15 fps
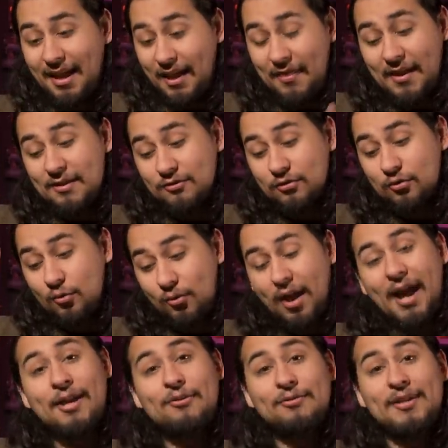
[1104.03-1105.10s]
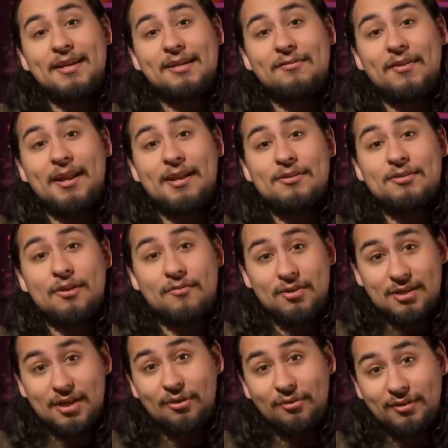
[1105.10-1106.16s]
And that is a tool I don't take advantage
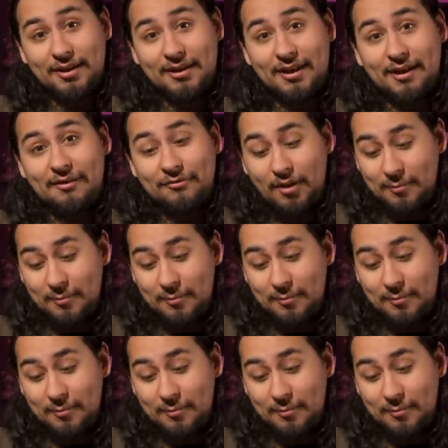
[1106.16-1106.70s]
of nearly enough.